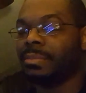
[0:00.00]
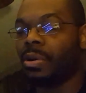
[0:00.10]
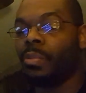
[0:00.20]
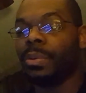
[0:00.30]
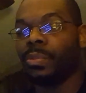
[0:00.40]

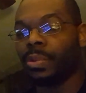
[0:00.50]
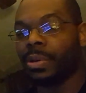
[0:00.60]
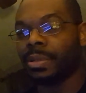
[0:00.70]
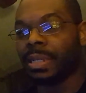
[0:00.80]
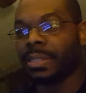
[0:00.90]
open
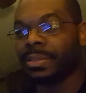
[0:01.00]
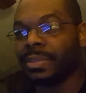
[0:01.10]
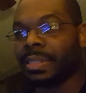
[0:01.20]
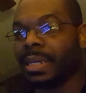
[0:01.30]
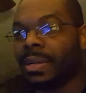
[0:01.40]
world games, so
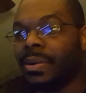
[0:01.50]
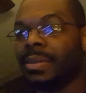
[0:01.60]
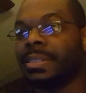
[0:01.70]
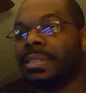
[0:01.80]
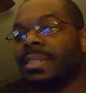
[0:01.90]
it's kind of
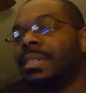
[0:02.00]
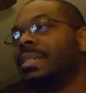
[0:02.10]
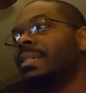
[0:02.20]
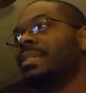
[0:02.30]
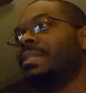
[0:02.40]
hard to
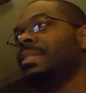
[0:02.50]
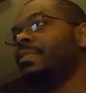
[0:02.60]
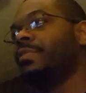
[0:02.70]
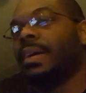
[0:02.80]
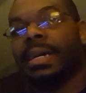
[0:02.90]

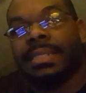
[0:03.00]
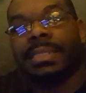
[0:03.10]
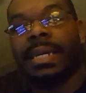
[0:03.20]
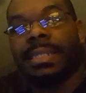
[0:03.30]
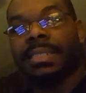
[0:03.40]
find the
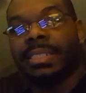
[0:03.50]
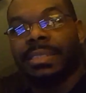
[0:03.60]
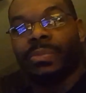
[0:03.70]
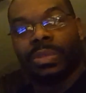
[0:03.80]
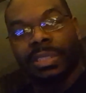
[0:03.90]
time to
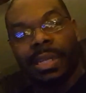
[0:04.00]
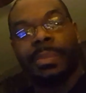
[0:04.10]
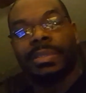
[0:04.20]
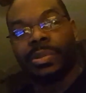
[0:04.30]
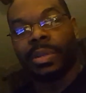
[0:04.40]
would
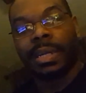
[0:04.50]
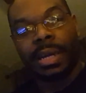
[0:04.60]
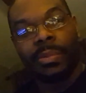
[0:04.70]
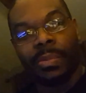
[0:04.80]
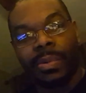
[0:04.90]
jump into it like
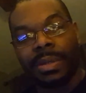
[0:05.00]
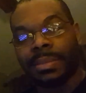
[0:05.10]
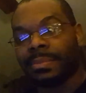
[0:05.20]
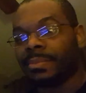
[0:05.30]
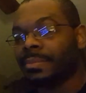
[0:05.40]
I want.
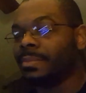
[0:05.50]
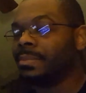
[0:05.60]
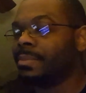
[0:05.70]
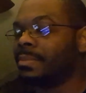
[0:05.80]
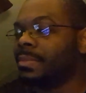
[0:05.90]

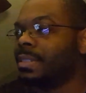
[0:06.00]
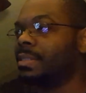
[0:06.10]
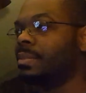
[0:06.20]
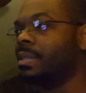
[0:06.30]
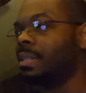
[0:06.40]

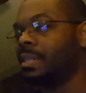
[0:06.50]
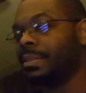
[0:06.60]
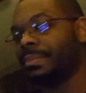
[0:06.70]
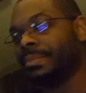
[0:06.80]
But uh,